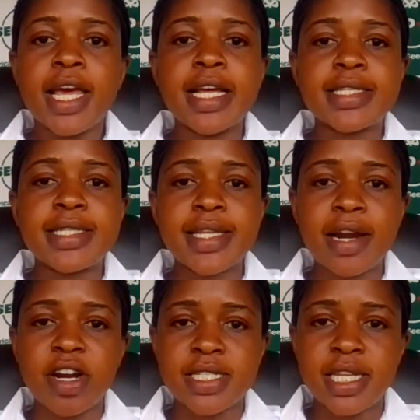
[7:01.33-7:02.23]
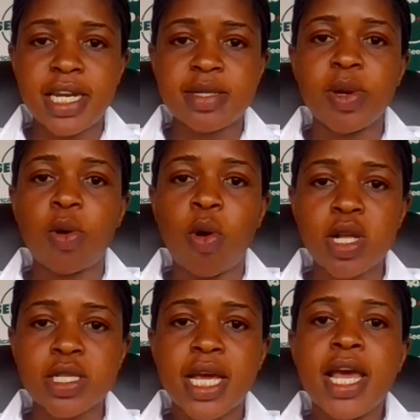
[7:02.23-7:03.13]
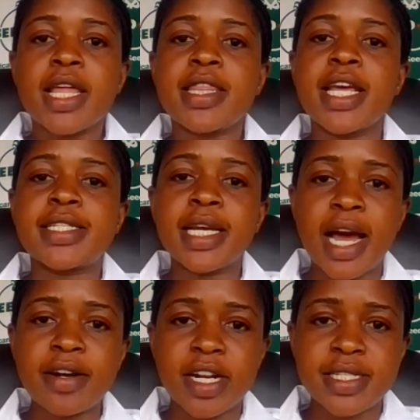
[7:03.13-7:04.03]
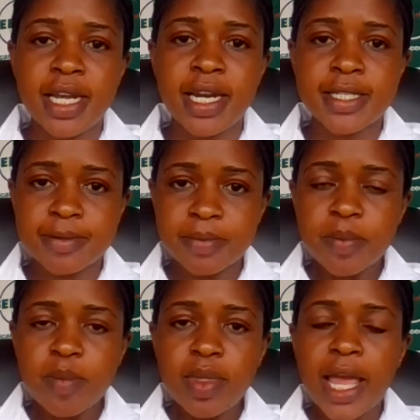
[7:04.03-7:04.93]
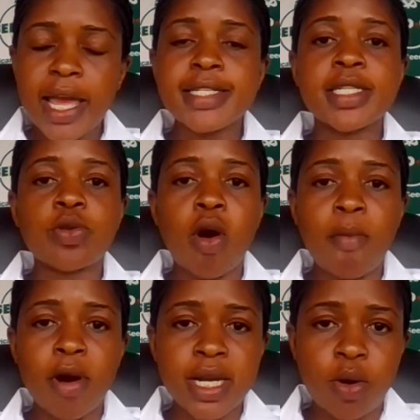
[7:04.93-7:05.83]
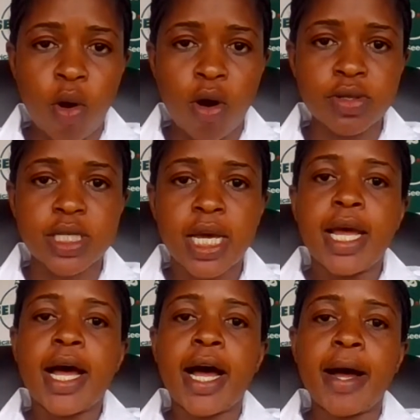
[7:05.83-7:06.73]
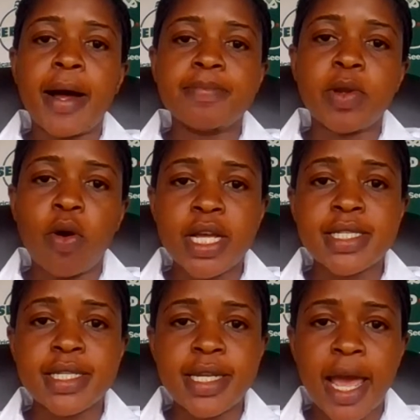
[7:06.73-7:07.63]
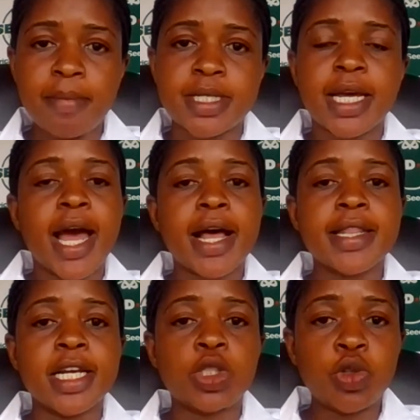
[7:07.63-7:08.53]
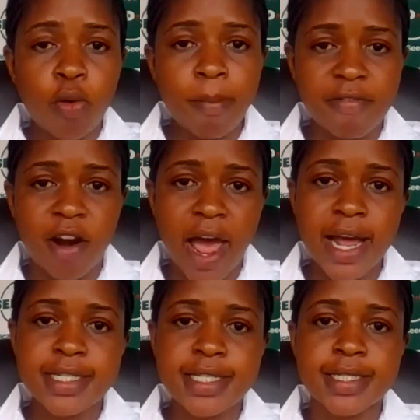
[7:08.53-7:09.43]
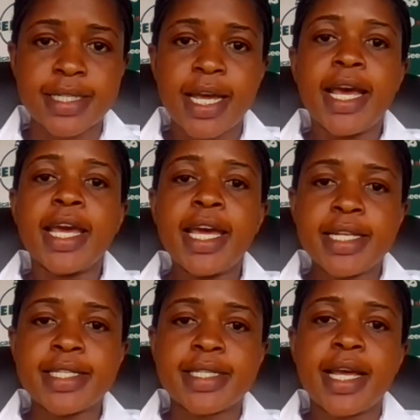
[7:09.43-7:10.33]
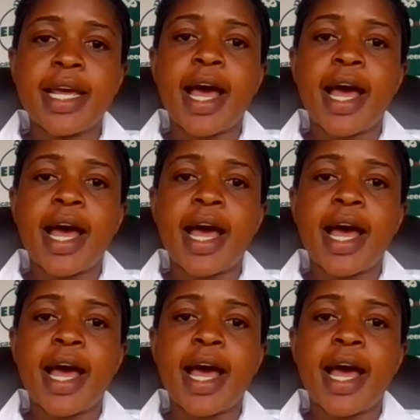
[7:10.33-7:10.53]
in the 600 series, because the 600 series, as is commonly called or is named the Shumba varieties, is